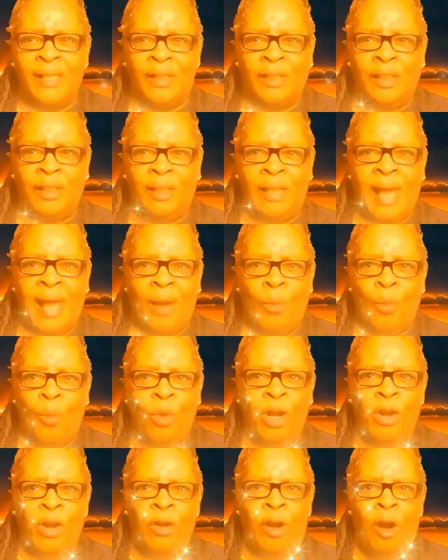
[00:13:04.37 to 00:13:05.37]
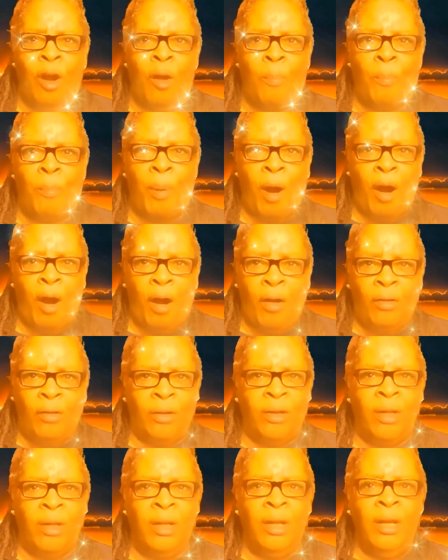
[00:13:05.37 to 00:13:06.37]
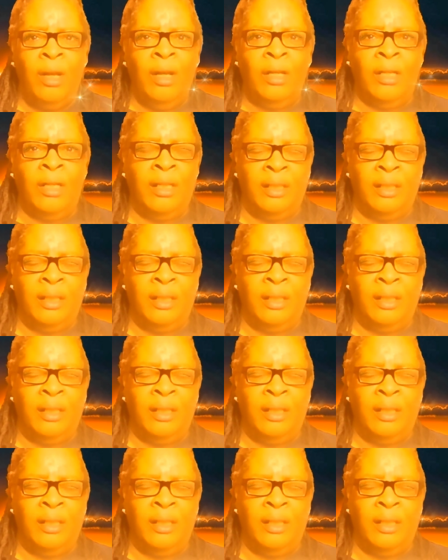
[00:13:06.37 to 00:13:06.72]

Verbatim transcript: reasons that we are apart